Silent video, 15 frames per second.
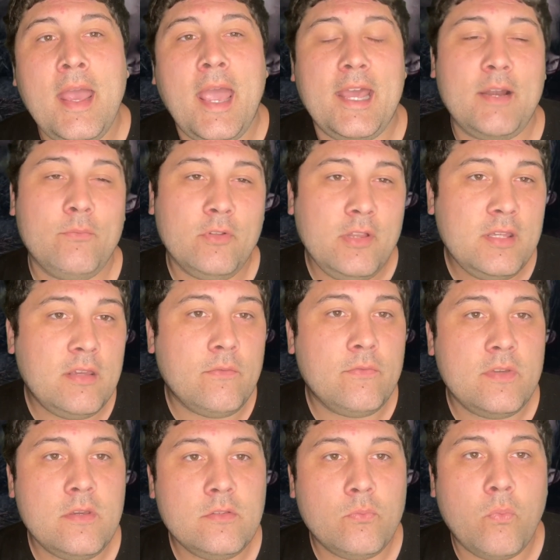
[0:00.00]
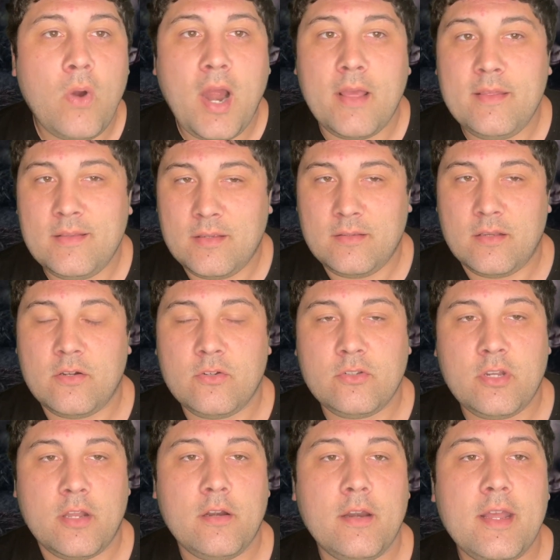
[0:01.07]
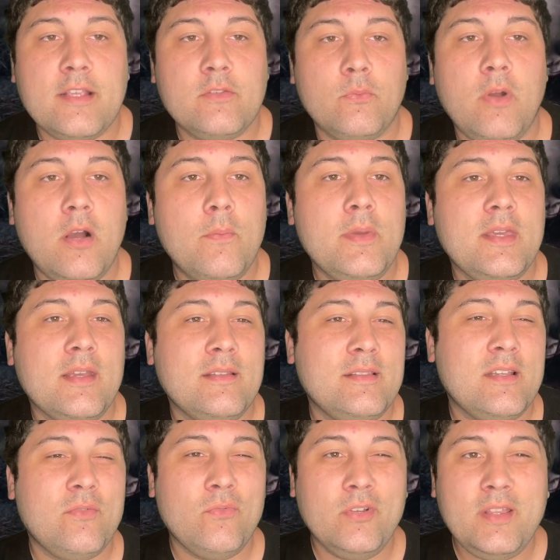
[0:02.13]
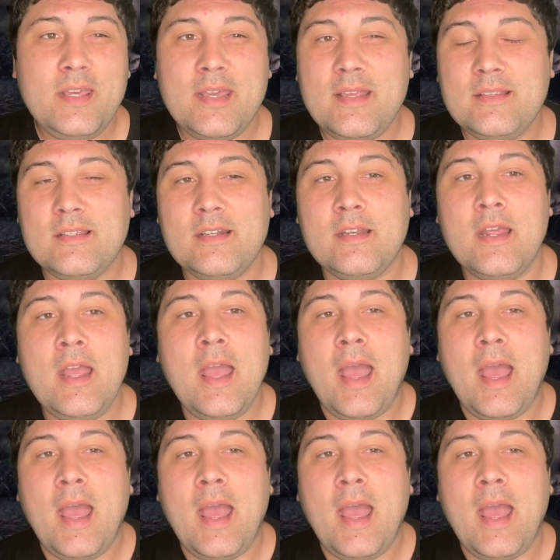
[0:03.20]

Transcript: And I'm really confused why this is on Shudder as well, because there really isn't,